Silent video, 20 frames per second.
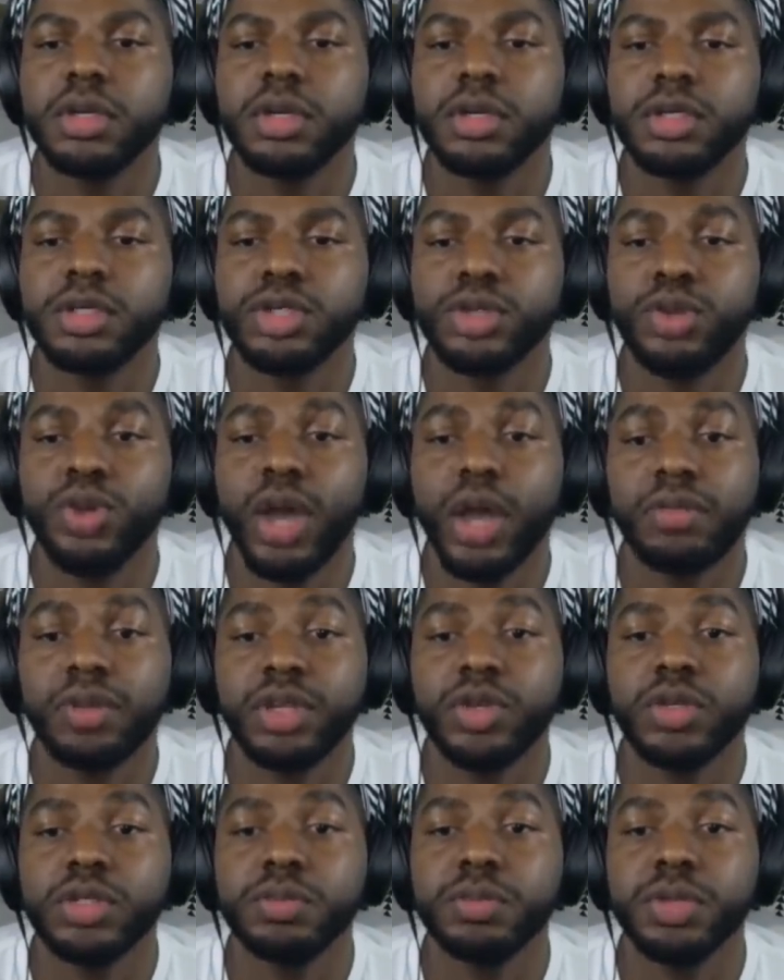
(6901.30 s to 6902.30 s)
Do you ever
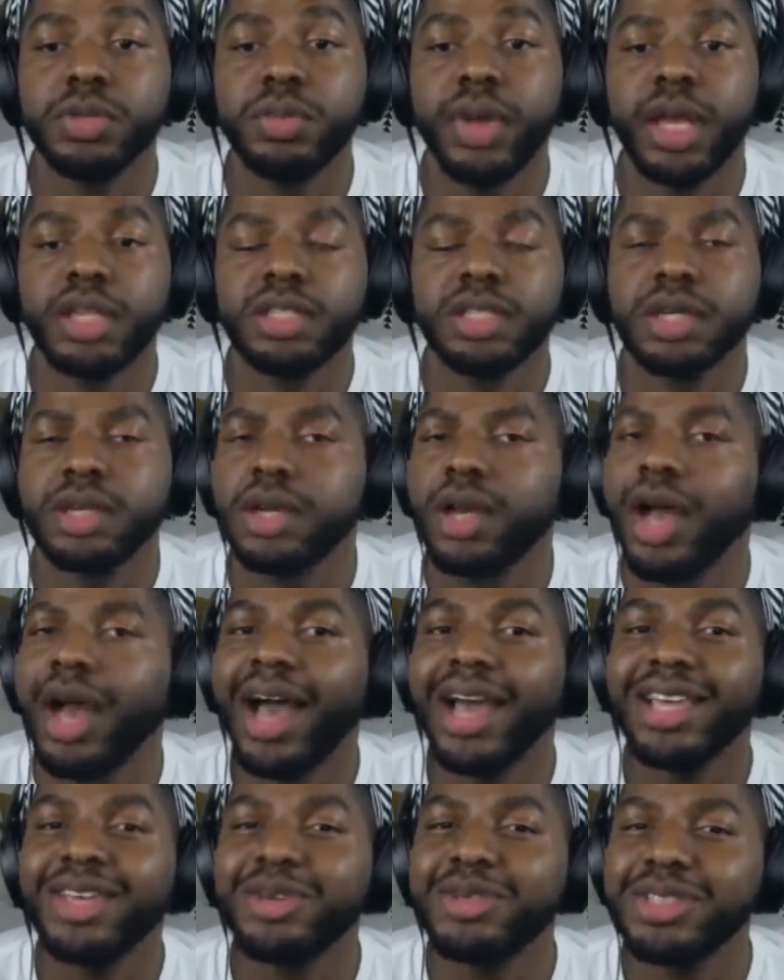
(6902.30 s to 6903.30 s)
use Blue Magic?
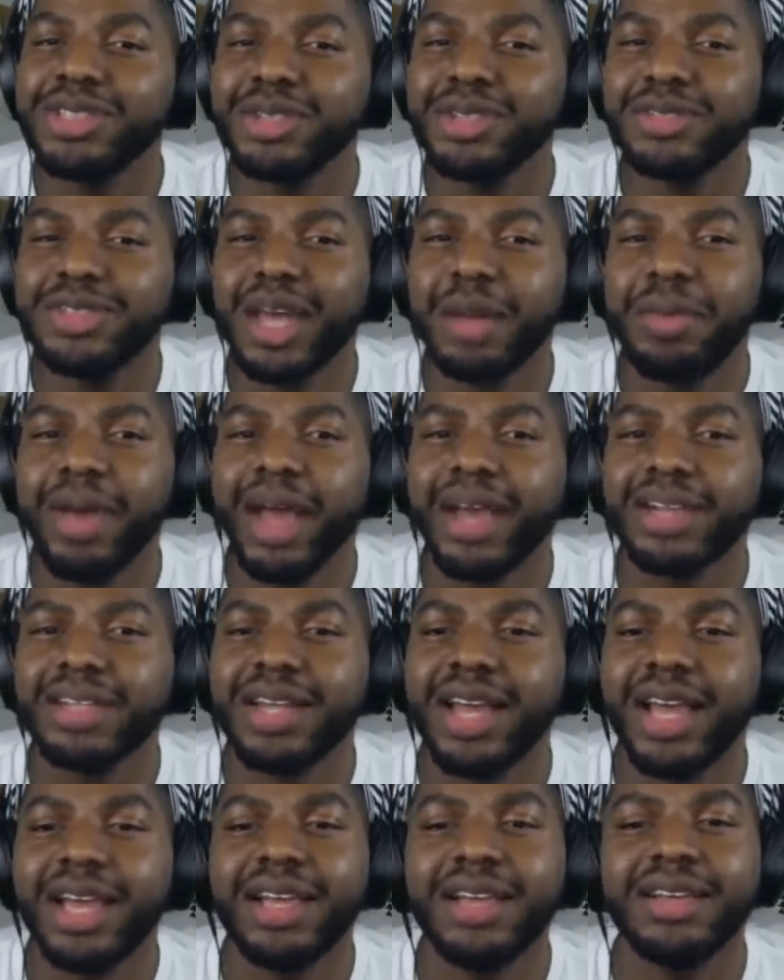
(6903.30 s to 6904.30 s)
I used to use that back in the
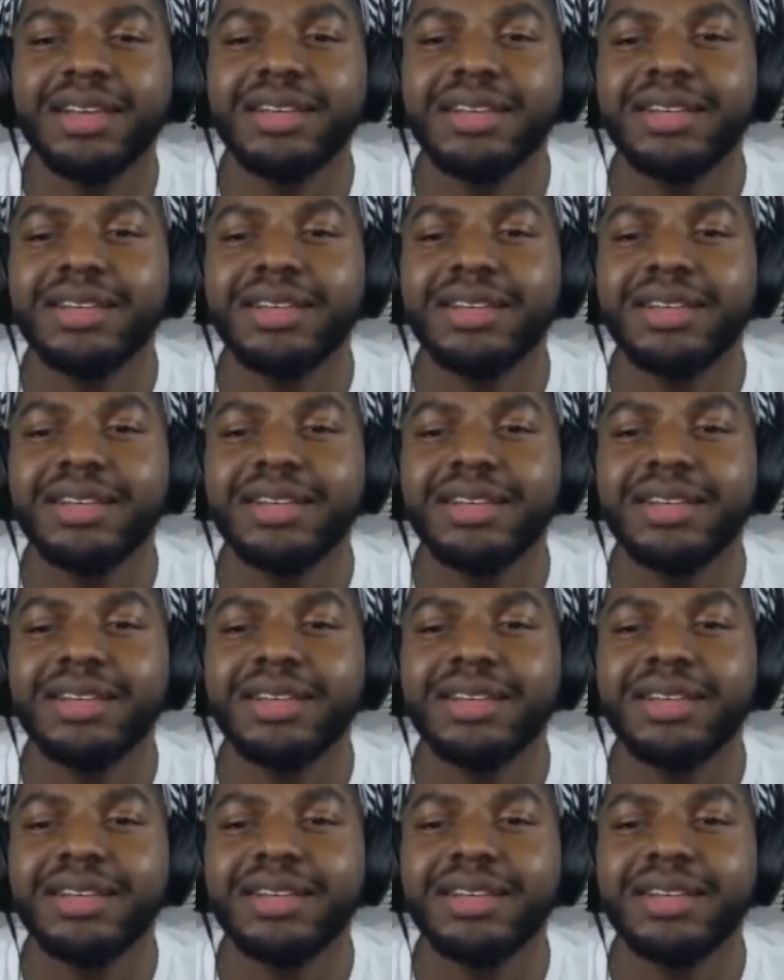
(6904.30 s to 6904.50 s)
day.